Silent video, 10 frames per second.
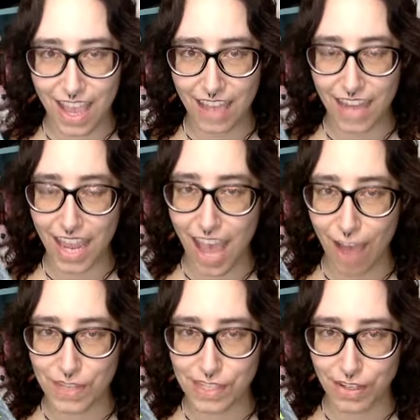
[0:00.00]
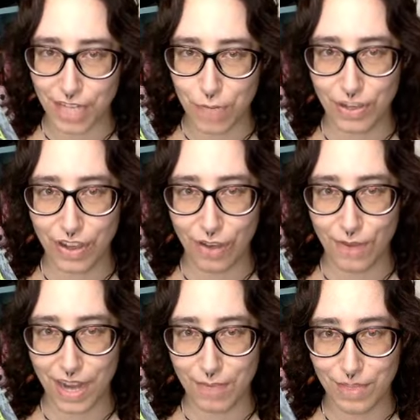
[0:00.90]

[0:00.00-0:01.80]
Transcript: And I have this on ebook already,